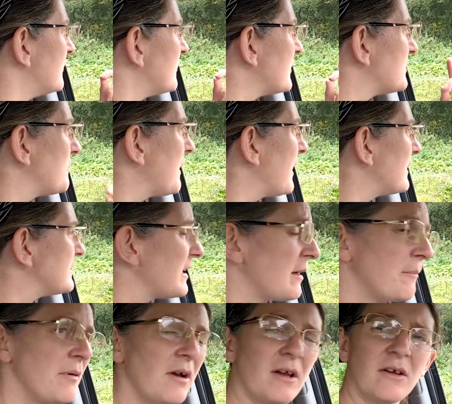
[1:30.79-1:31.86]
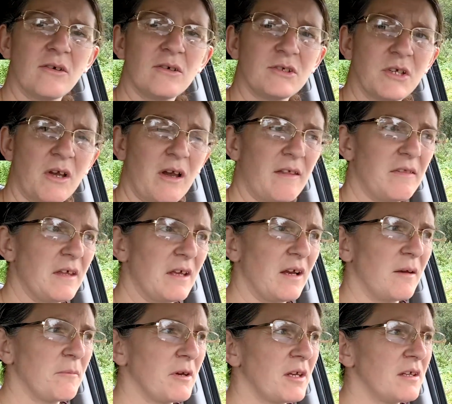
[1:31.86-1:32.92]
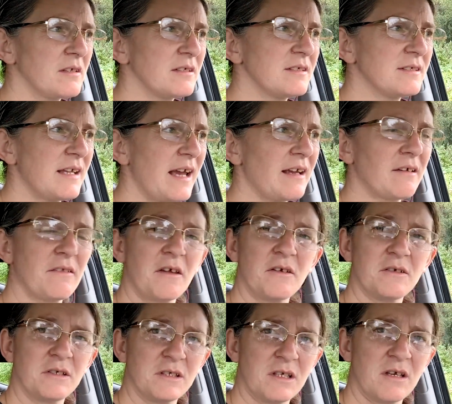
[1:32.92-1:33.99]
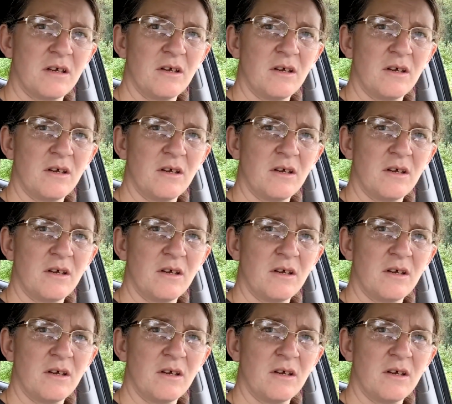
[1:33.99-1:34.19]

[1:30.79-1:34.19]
just past that pile. So I think I'm going to stack those